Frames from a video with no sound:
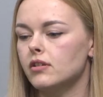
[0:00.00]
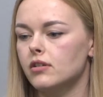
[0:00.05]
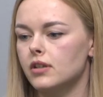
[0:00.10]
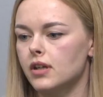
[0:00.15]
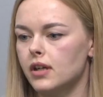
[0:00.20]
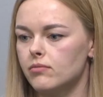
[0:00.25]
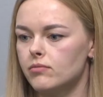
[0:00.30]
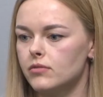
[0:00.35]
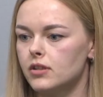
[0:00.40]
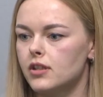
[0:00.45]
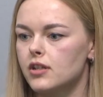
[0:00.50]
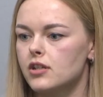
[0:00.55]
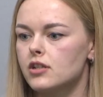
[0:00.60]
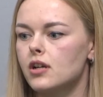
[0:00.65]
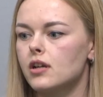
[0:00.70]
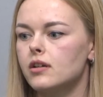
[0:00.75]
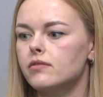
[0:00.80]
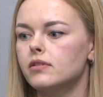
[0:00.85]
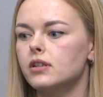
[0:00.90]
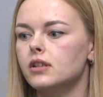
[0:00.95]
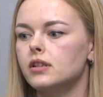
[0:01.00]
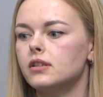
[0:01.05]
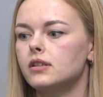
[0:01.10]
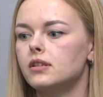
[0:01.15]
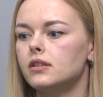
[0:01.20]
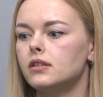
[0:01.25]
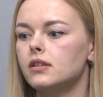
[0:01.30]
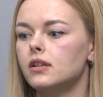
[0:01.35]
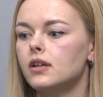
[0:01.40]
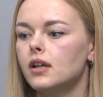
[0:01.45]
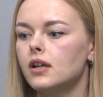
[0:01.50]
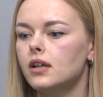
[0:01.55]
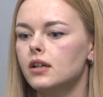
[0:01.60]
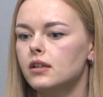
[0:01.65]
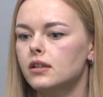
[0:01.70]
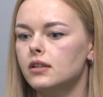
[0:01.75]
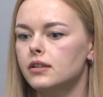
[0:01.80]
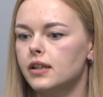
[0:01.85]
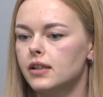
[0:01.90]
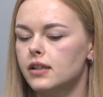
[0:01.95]
highlight it that on the
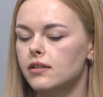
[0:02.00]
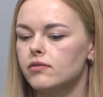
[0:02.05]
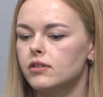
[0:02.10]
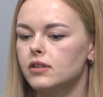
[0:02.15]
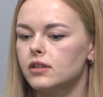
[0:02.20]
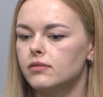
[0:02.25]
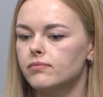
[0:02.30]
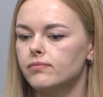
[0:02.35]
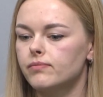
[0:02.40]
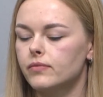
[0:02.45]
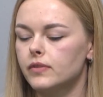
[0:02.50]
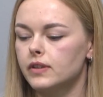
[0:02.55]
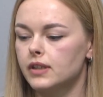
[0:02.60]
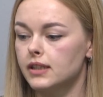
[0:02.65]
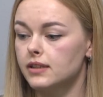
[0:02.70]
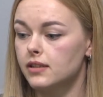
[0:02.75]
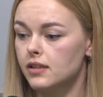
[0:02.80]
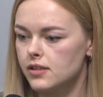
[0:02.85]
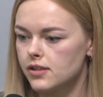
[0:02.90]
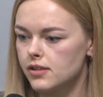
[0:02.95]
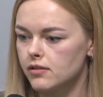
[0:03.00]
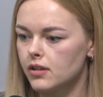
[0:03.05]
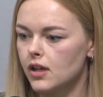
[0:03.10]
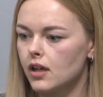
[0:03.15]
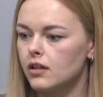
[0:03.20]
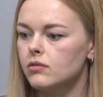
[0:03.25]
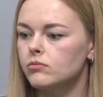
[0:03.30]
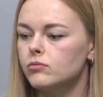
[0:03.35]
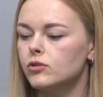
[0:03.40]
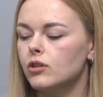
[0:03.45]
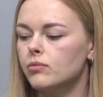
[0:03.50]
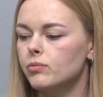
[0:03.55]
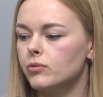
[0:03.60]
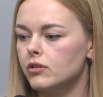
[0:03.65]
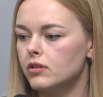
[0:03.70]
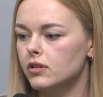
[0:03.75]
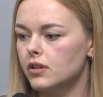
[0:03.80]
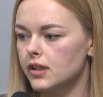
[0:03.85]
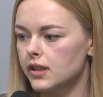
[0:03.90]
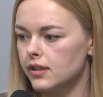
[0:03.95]
national level, on international level,
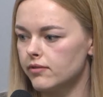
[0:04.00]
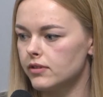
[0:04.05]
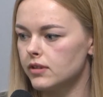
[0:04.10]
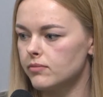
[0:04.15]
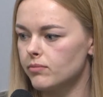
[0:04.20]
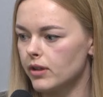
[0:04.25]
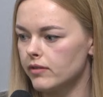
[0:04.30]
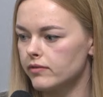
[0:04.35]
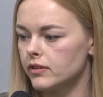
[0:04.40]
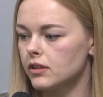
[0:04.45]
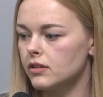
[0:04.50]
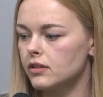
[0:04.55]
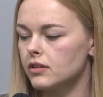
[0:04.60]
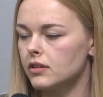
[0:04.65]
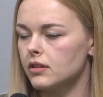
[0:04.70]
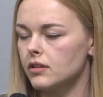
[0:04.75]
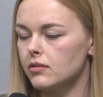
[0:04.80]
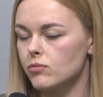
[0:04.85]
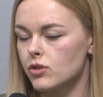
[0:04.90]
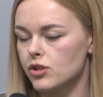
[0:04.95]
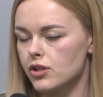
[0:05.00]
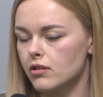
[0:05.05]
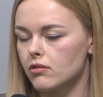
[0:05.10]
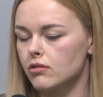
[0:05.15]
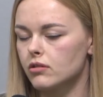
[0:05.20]
and supranational